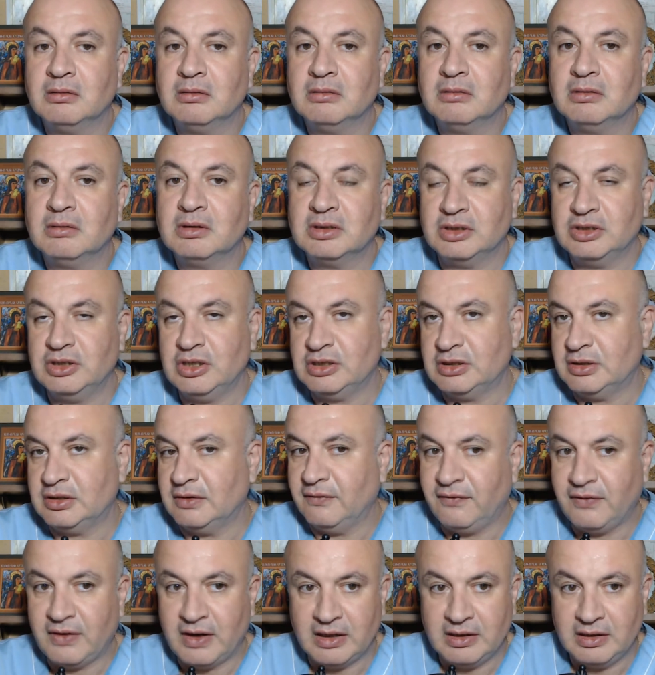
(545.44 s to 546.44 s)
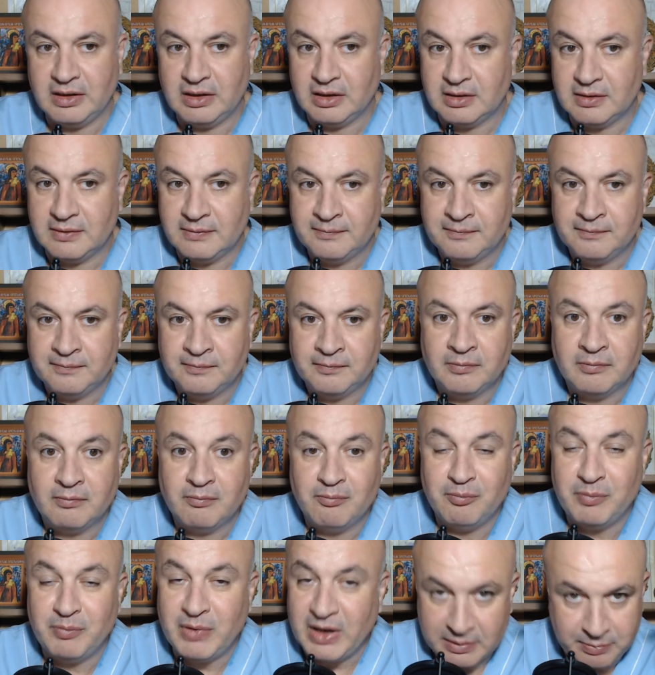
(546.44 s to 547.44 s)
suggesting finding
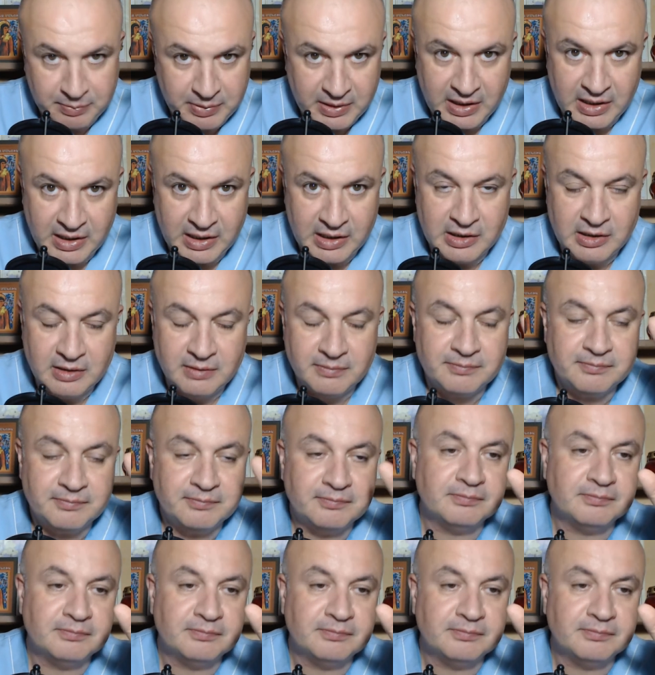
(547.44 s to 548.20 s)
back pain,